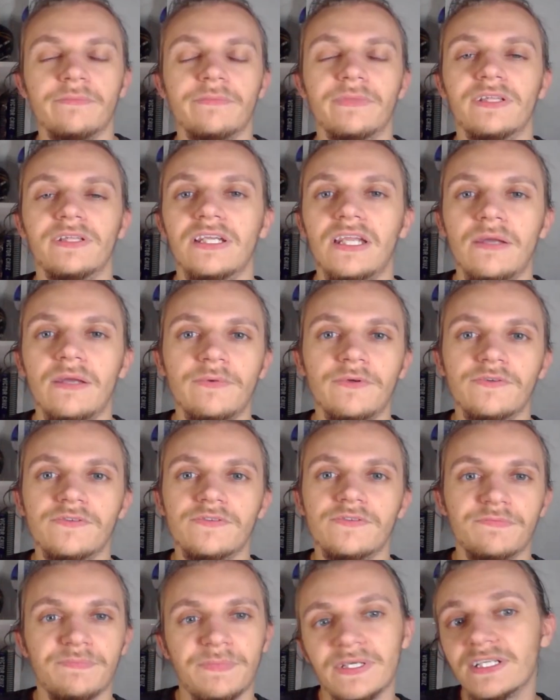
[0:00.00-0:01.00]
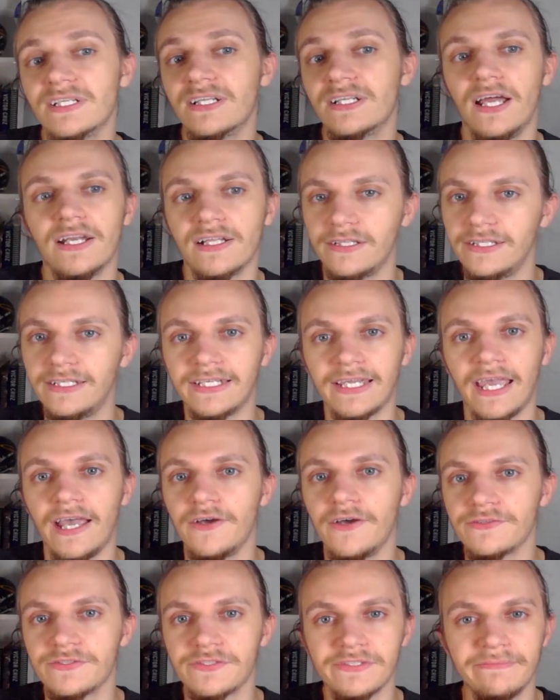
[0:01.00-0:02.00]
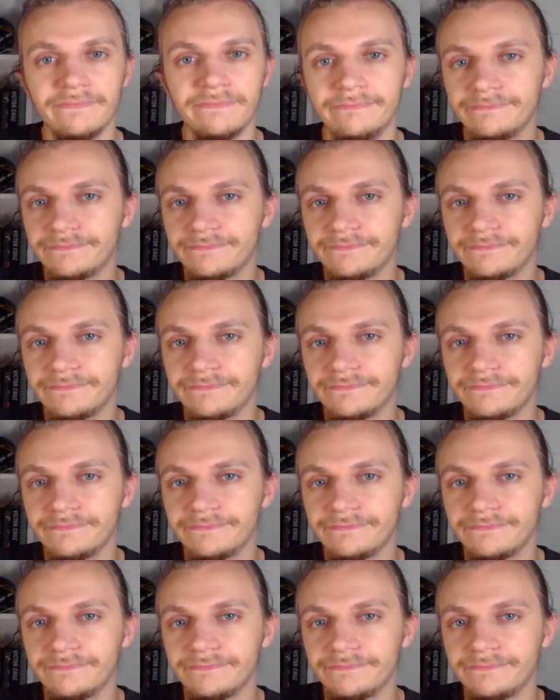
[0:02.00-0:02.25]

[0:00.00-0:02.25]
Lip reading: Billy Napier has been kind of cleaning house,